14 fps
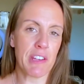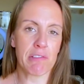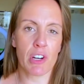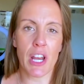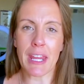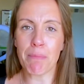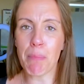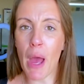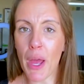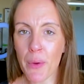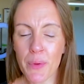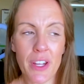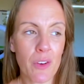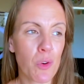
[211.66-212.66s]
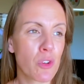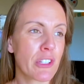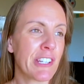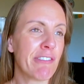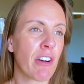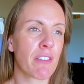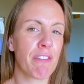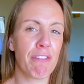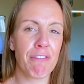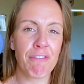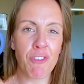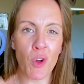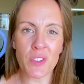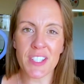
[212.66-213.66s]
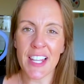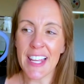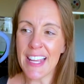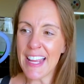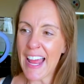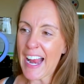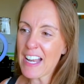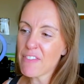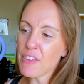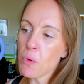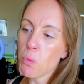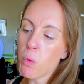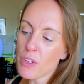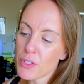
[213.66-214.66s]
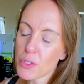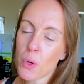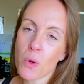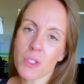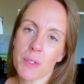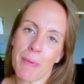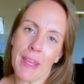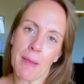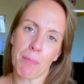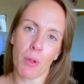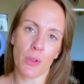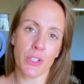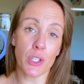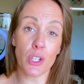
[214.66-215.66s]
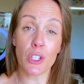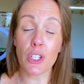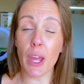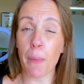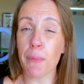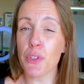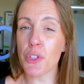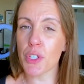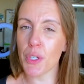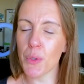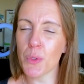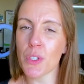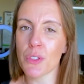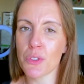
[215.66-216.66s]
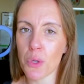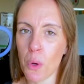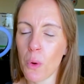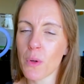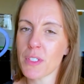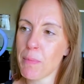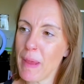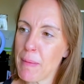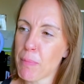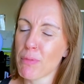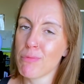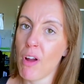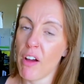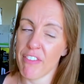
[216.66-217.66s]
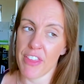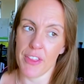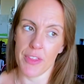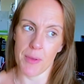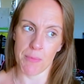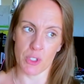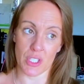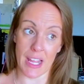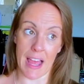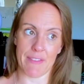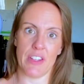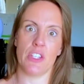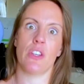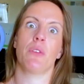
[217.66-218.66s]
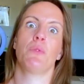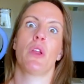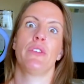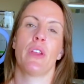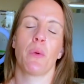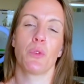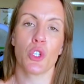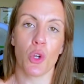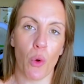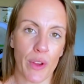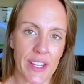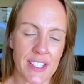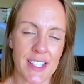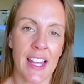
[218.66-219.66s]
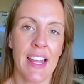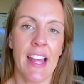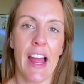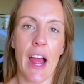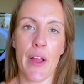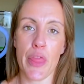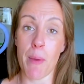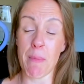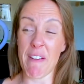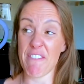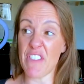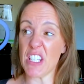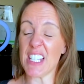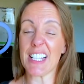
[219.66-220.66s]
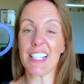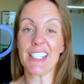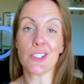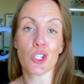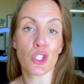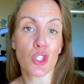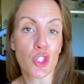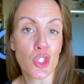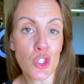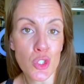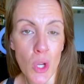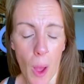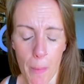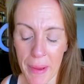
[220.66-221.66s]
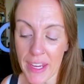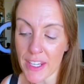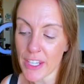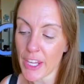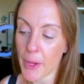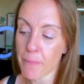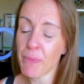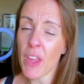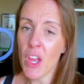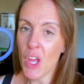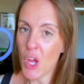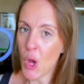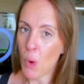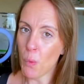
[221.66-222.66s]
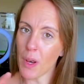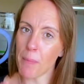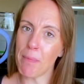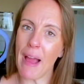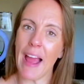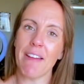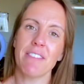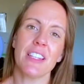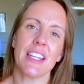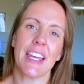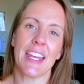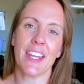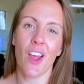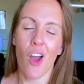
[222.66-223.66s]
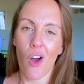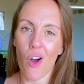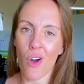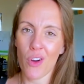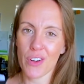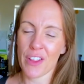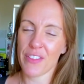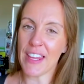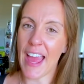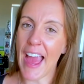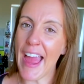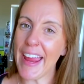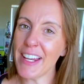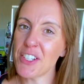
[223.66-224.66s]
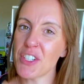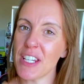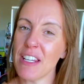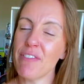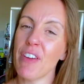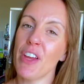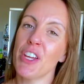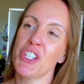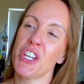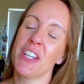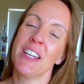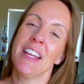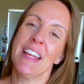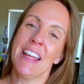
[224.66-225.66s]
you're on Epona or you're on foot. And if you want to talk to people, you can go and choose and talk to people rather than them just having no choice and them physically just stopping you. Well, apparently on the HD version,